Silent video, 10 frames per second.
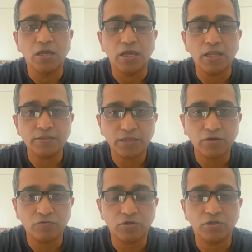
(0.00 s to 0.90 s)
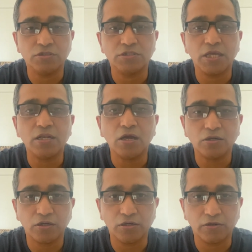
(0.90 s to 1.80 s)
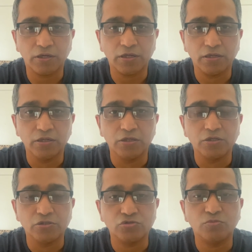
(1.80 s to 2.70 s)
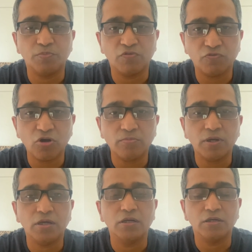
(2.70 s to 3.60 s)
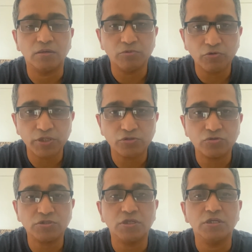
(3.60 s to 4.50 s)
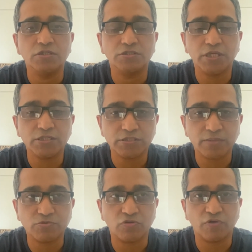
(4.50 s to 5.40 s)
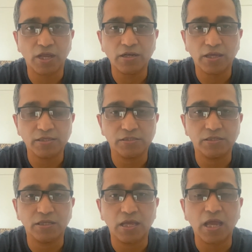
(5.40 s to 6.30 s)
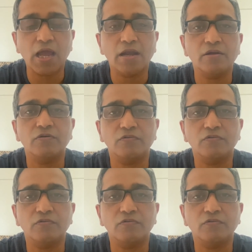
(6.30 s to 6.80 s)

Healthcare workers in our country should perform WHO's 6 steps of hand hygiene and